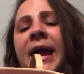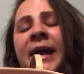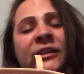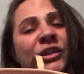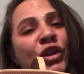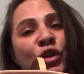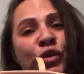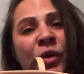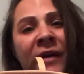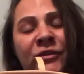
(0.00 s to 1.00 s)
and you
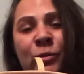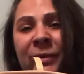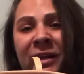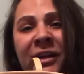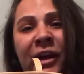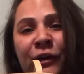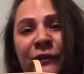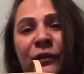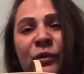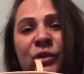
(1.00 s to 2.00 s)
do have to be
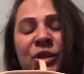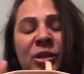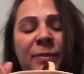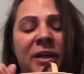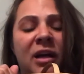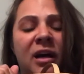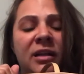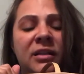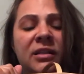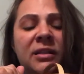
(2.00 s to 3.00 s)
careful, just
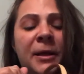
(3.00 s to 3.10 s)
because